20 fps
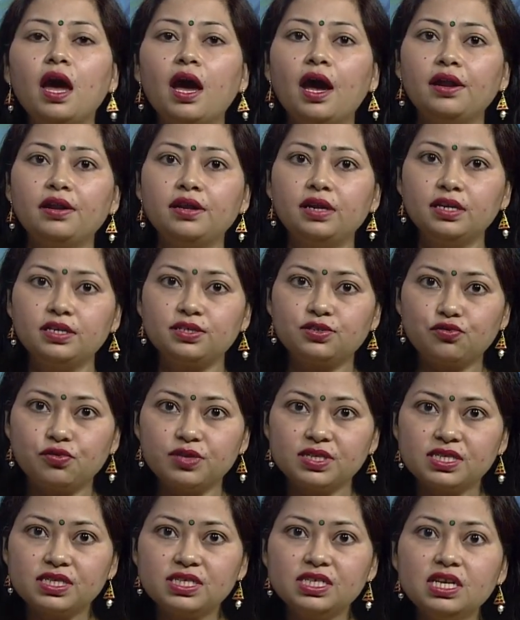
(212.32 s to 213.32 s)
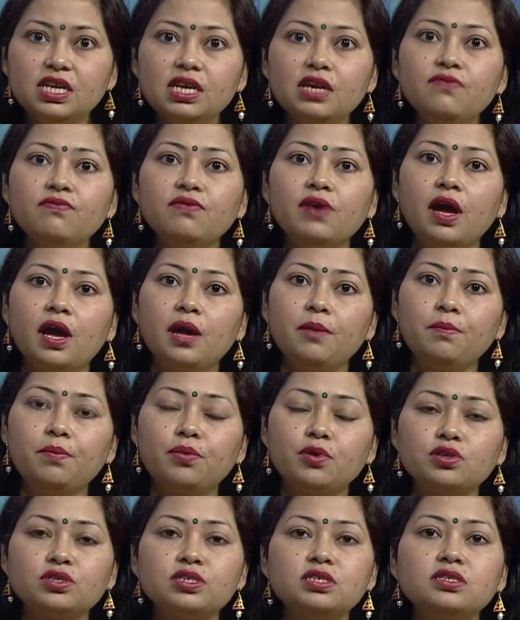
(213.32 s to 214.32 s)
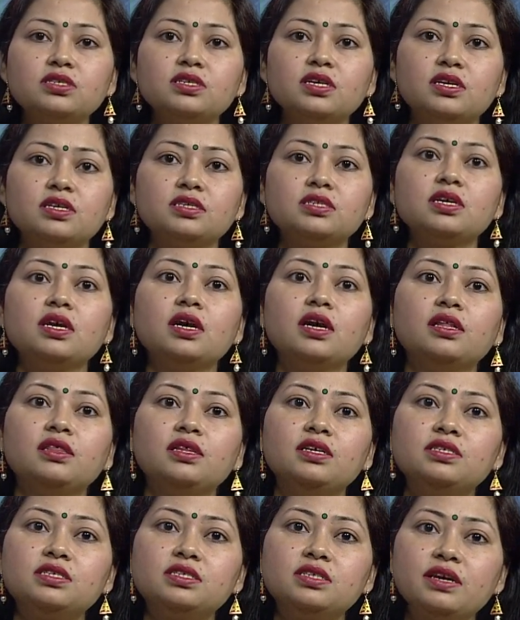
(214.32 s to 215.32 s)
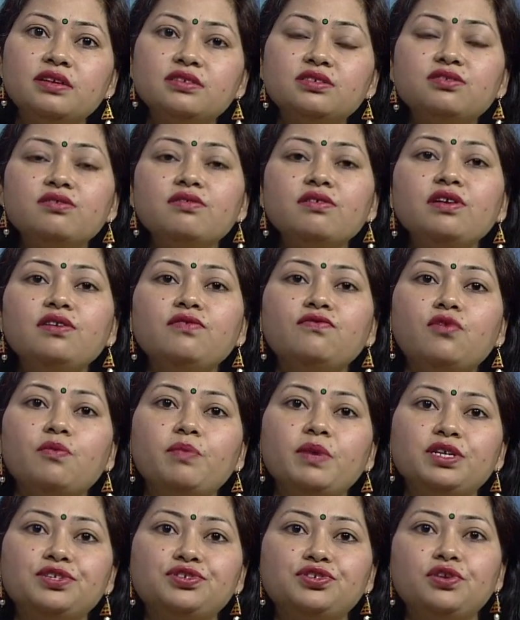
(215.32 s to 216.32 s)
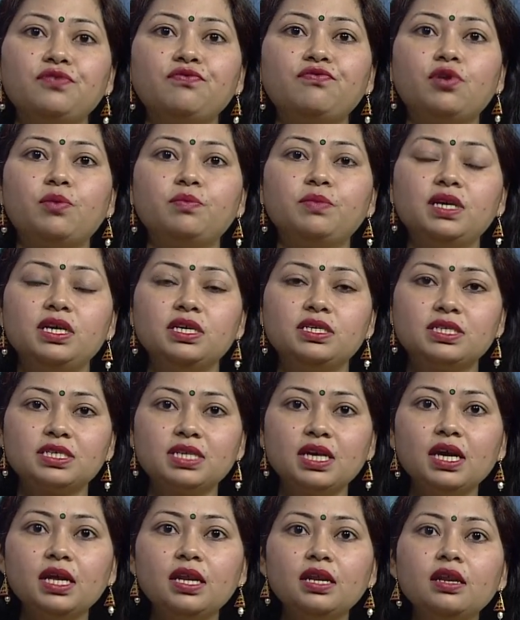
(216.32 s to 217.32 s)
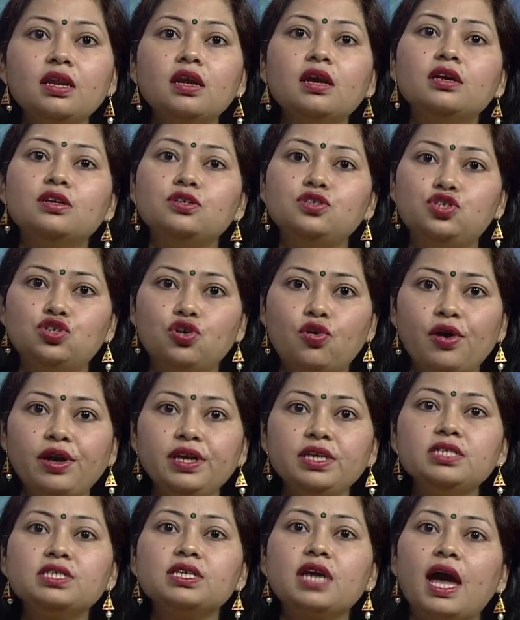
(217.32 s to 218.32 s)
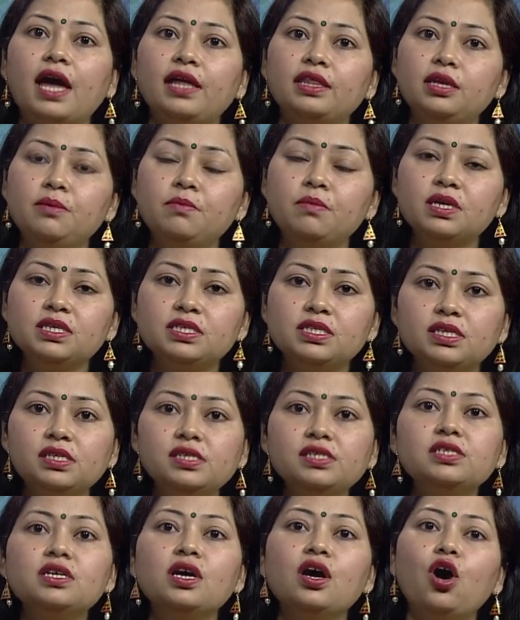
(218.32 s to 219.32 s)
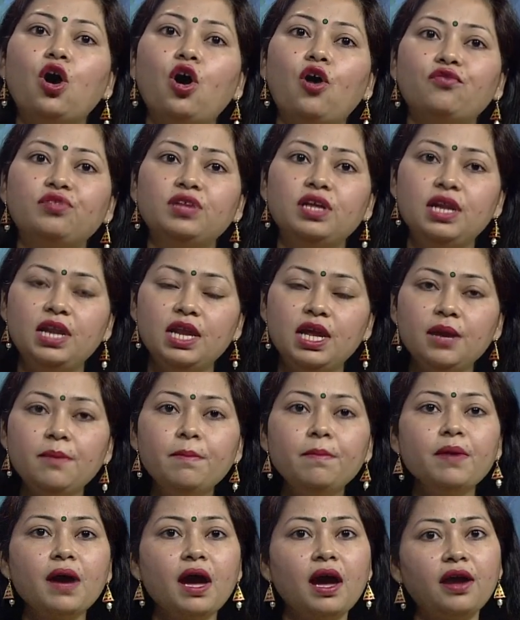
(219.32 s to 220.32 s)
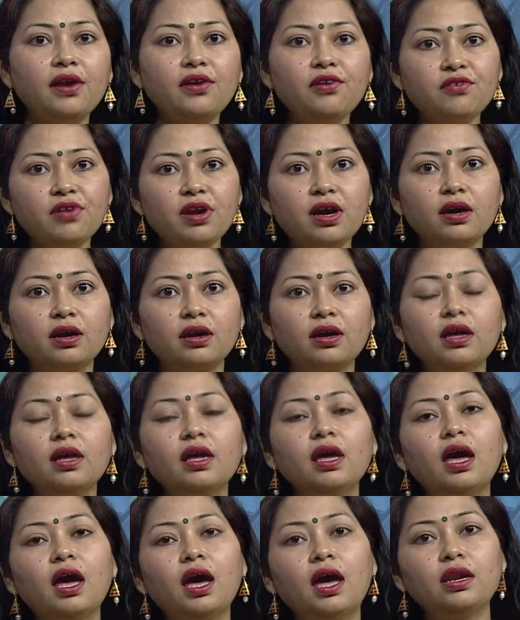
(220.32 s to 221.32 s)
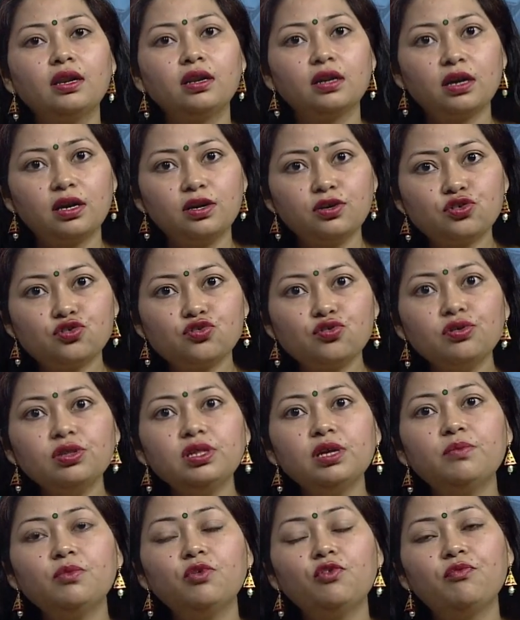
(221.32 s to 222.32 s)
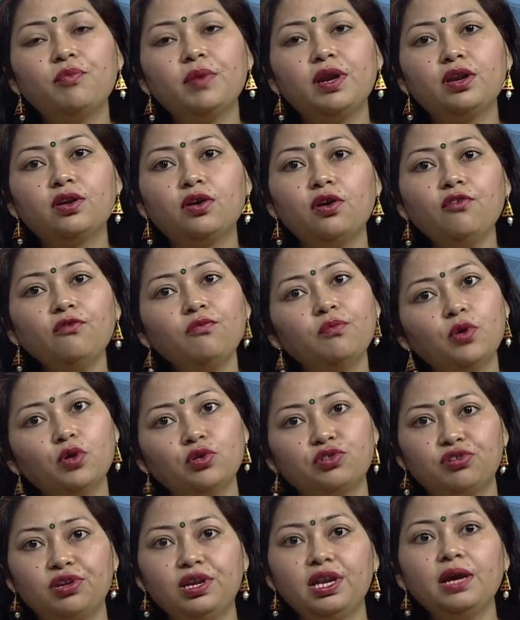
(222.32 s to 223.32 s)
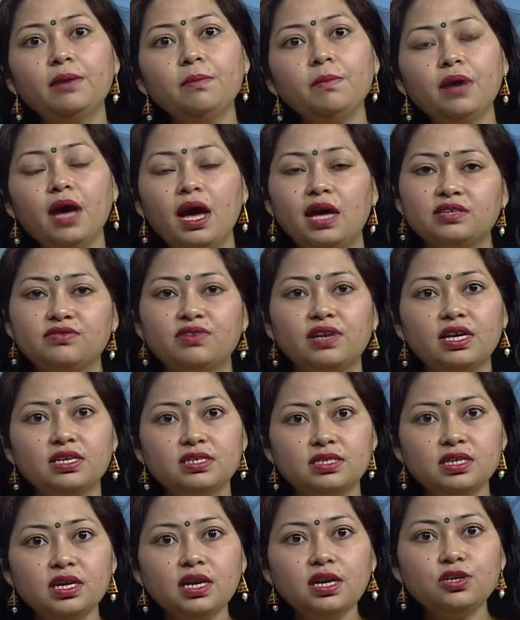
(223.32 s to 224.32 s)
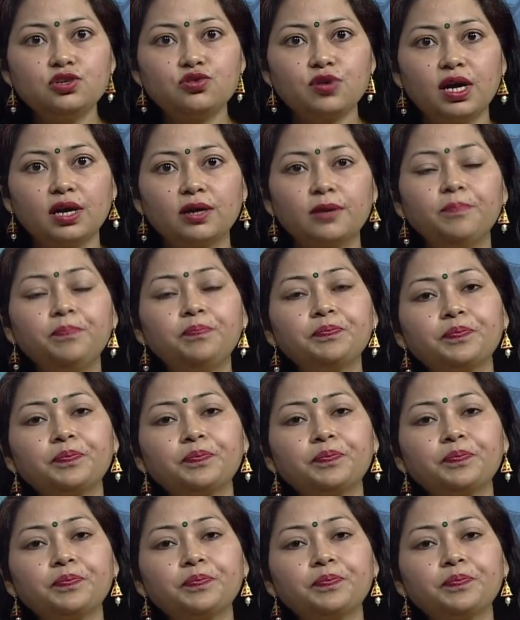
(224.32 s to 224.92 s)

and it receives and processes the sensory information from the skin, joint and the muscles of the limb and trunk and control the movement of both limb as well as the trunk.